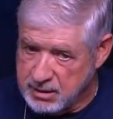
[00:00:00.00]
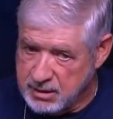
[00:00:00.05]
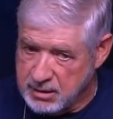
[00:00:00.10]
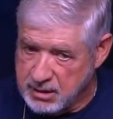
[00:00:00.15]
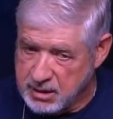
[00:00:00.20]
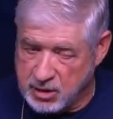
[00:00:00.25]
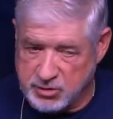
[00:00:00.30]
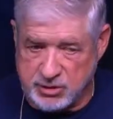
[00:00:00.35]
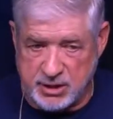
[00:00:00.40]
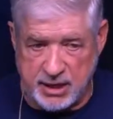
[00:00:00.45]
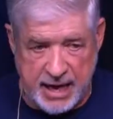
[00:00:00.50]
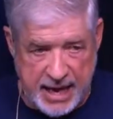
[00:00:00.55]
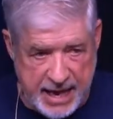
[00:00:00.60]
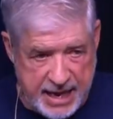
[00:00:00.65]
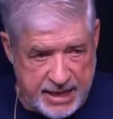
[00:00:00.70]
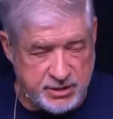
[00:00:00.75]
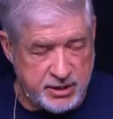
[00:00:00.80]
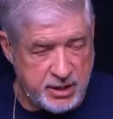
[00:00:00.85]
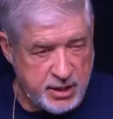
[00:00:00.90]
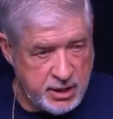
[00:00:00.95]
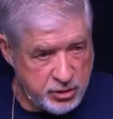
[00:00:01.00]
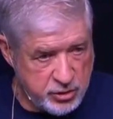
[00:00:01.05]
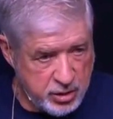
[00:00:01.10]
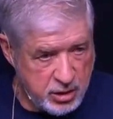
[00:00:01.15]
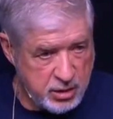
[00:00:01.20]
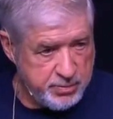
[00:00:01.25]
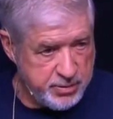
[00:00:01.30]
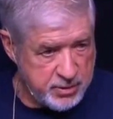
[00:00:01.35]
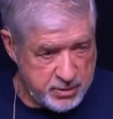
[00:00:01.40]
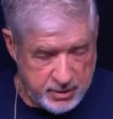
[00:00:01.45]
because it has an
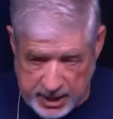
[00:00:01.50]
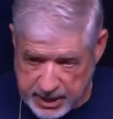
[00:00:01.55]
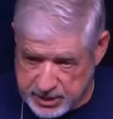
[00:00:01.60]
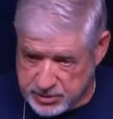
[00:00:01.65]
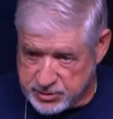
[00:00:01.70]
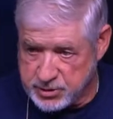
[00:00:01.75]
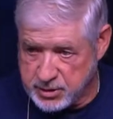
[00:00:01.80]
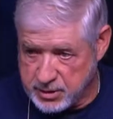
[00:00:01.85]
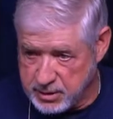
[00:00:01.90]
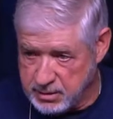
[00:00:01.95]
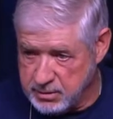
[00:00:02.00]
interpretation.